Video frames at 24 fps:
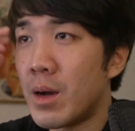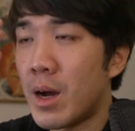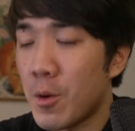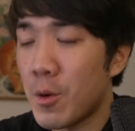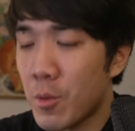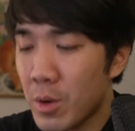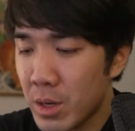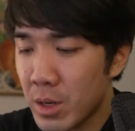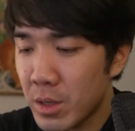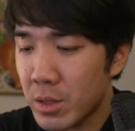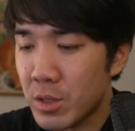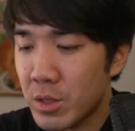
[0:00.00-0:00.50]

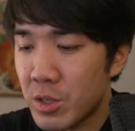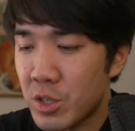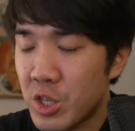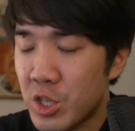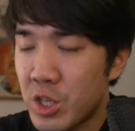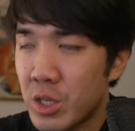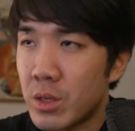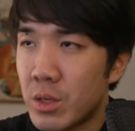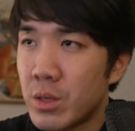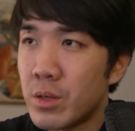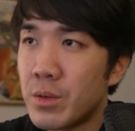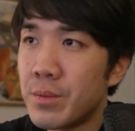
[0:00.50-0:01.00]
I wanted to
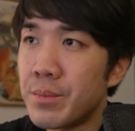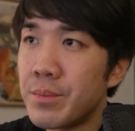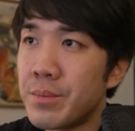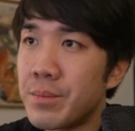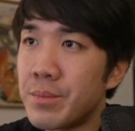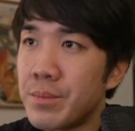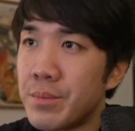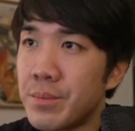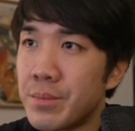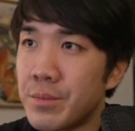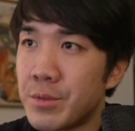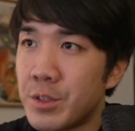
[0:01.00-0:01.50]
chill,
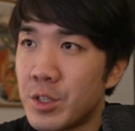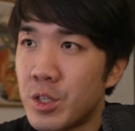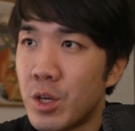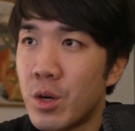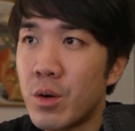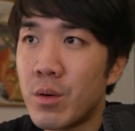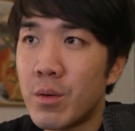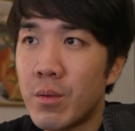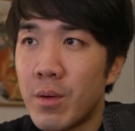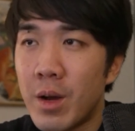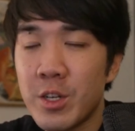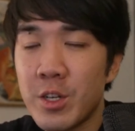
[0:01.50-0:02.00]

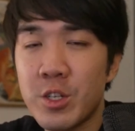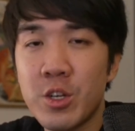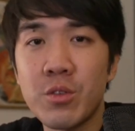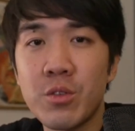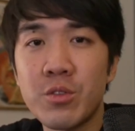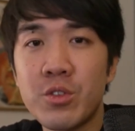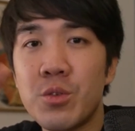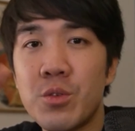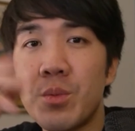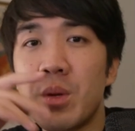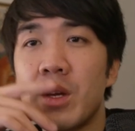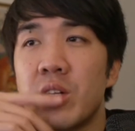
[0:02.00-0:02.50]
so I
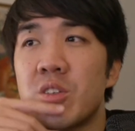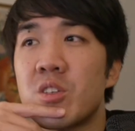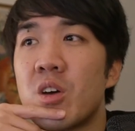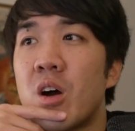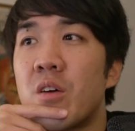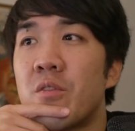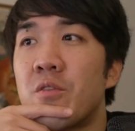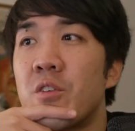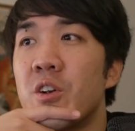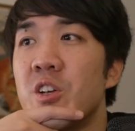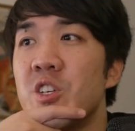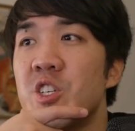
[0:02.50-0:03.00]
chose to be a
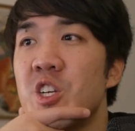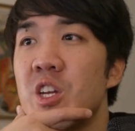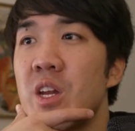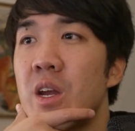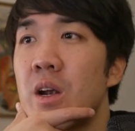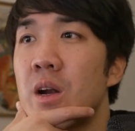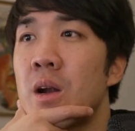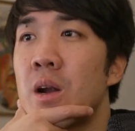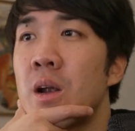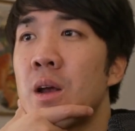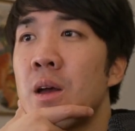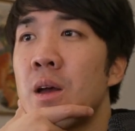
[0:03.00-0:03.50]
software
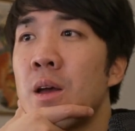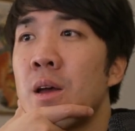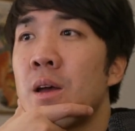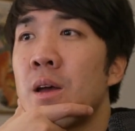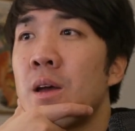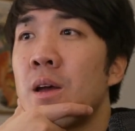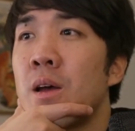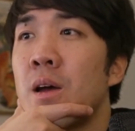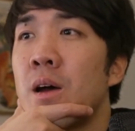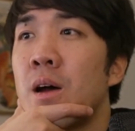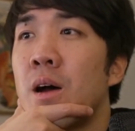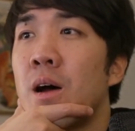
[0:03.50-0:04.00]
engineer.
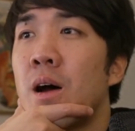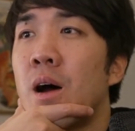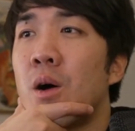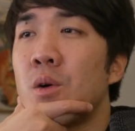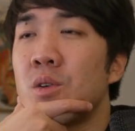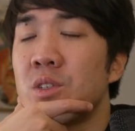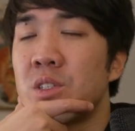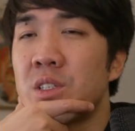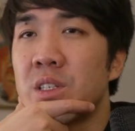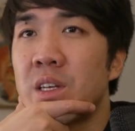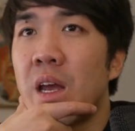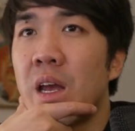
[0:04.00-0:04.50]
I
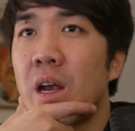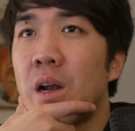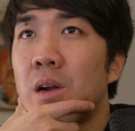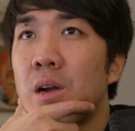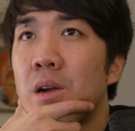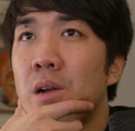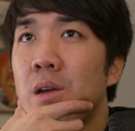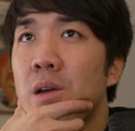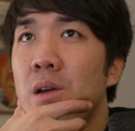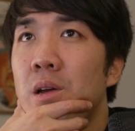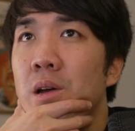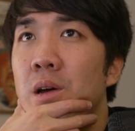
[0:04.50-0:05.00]
was
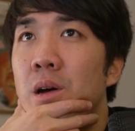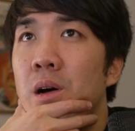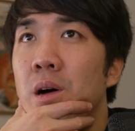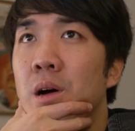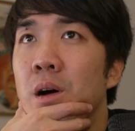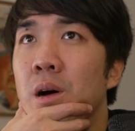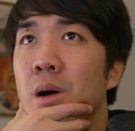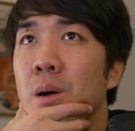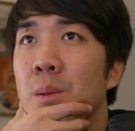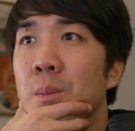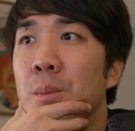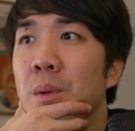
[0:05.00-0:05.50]
scared.
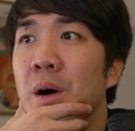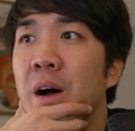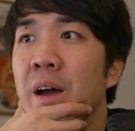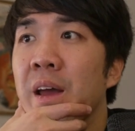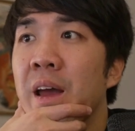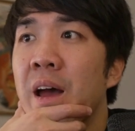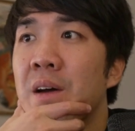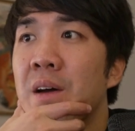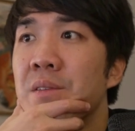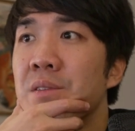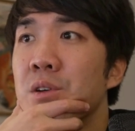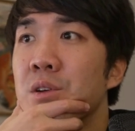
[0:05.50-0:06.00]
I
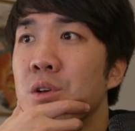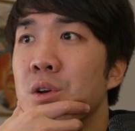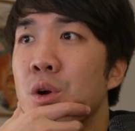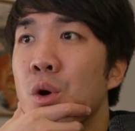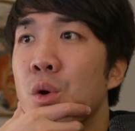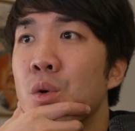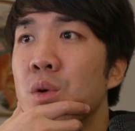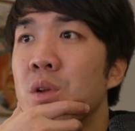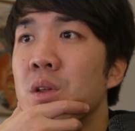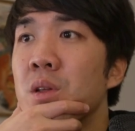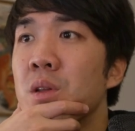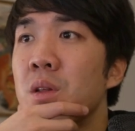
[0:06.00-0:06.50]
haven't
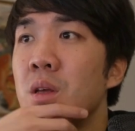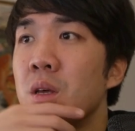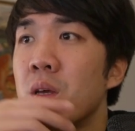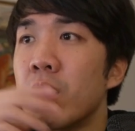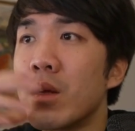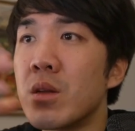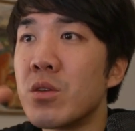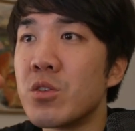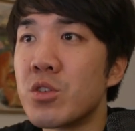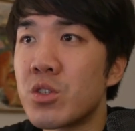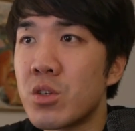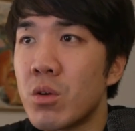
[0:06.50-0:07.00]
coded
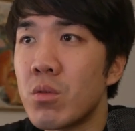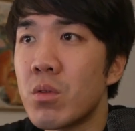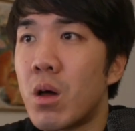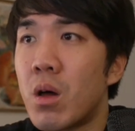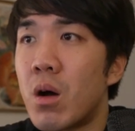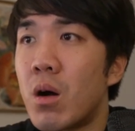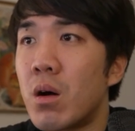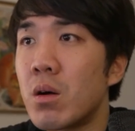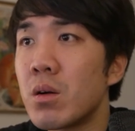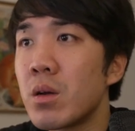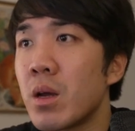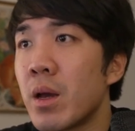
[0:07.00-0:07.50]
in so
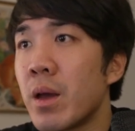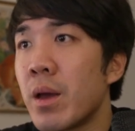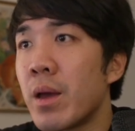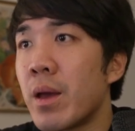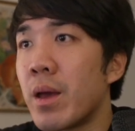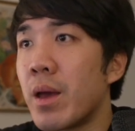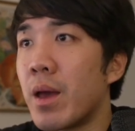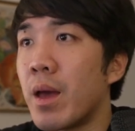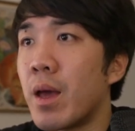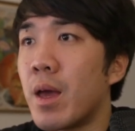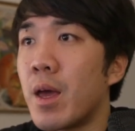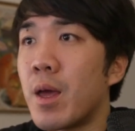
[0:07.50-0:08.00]
long,
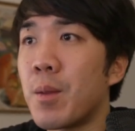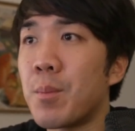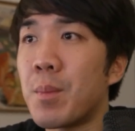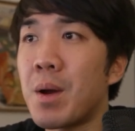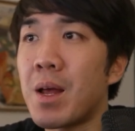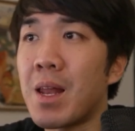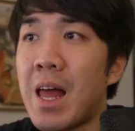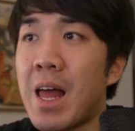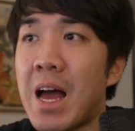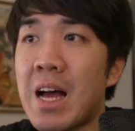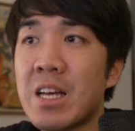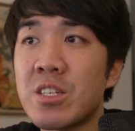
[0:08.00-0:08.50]
and
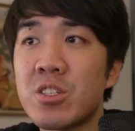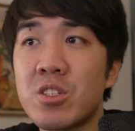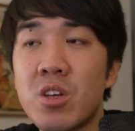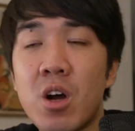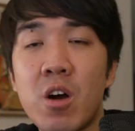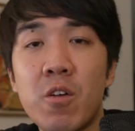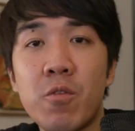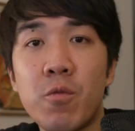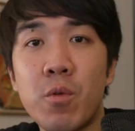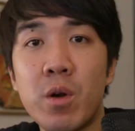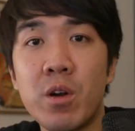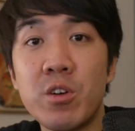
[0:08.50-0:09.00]
my last
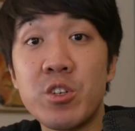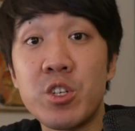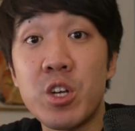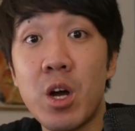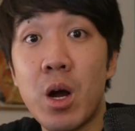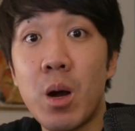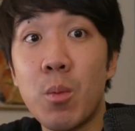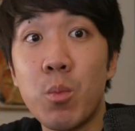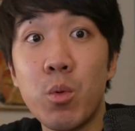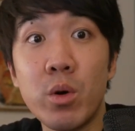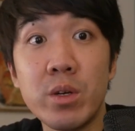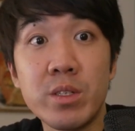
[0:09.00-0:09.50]
software
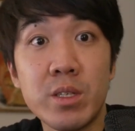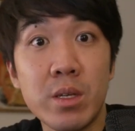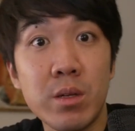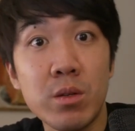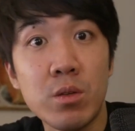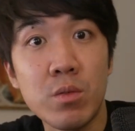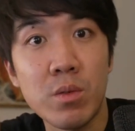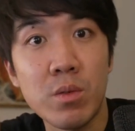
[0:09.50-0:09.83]
job was in